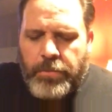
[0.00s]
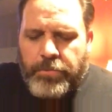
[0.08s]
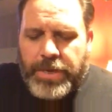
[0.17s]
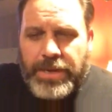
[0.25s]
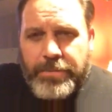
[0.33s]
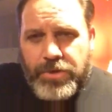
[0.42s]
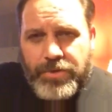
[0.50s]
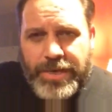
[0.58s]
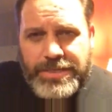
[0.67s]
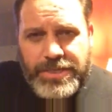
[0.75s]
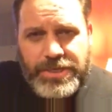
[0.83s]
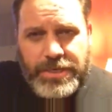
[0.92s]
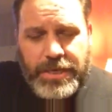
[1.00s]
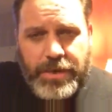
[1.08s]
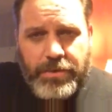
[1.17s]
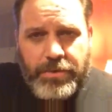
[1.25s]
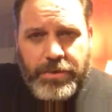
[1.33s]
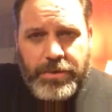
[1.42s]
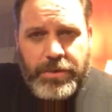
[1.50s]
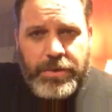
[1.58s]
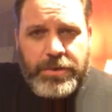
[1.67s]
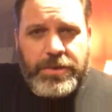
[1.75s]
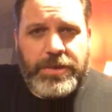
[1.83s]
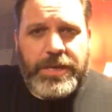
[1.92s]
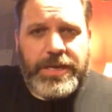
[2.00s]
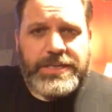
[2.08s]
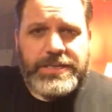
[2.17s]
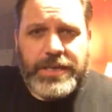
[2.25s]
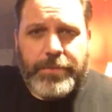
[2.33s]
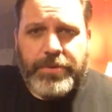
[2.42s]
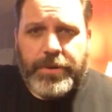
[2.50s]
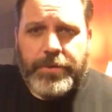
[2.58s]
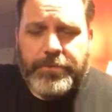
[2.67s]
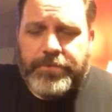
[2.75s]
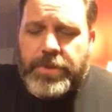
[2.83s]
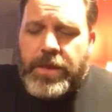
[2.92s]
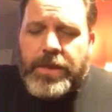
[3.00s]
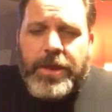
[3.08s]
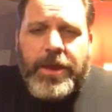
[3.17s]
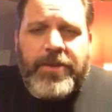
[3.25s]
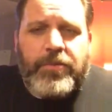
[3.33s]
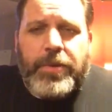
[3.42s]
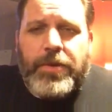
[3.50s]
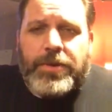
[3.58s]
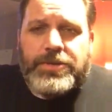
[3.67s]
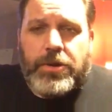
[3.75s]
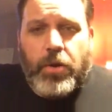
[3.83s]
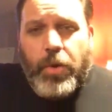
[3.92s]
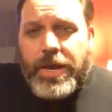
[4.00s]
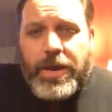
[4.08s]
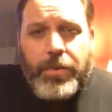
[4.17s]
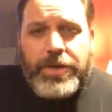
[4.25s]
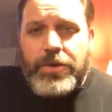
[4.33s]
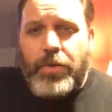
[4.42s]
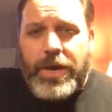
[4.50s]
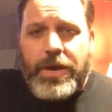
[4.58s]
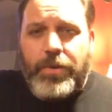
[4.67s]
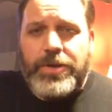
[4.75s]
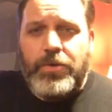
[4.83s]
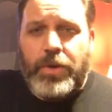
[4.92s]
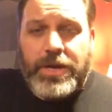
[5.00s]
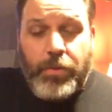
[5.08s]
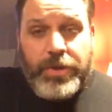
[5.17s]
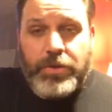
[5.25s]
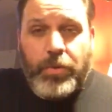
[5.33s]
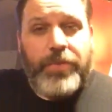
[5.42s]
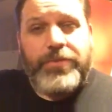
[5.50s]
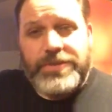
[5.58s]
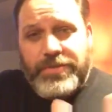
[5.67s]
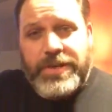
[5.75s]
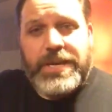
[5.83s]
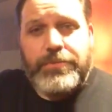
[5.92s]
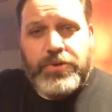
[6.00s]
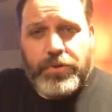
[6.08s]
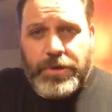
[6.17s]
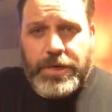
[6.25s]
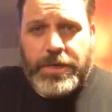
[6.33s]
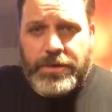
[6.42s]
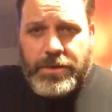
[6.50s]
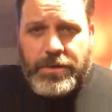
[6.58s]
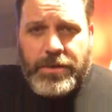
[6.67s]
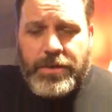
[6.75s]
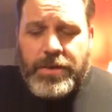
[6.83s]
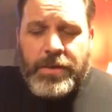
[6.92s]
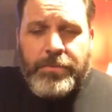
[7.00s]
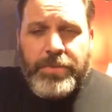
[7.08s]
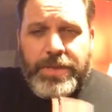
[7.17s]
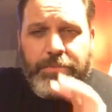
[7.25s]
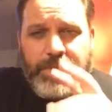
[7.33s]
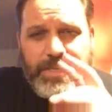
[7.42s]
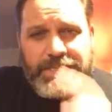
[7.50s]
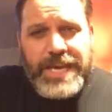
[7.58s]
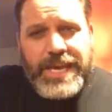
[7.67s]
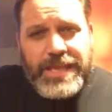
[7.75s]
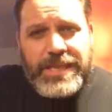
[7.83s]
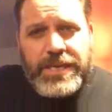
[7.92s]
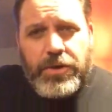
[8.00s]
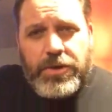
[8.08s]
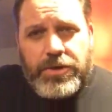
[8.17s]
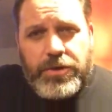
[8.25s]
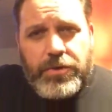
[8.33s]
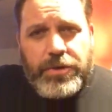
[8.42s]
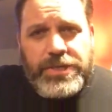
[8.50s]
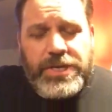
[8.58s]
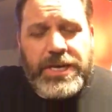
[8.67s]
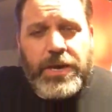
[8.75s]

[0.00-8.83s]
But let me transition now to the next step here. Everybody wants to know, what can we do? What can we do? What can we do? Well, first of all, keep tuning in. But the second thing you can do is you